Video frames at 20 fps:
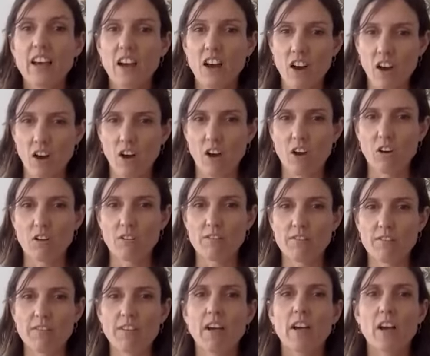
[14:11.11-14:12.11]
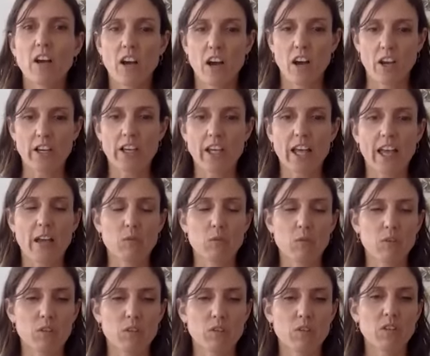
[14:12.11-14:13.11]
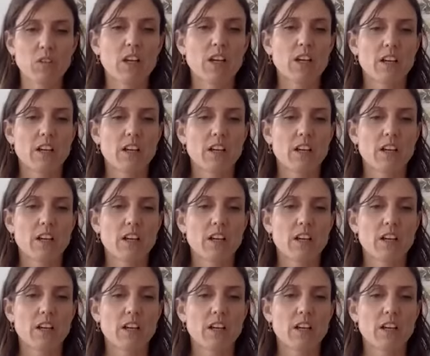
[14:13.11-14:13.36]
Of, okay, well,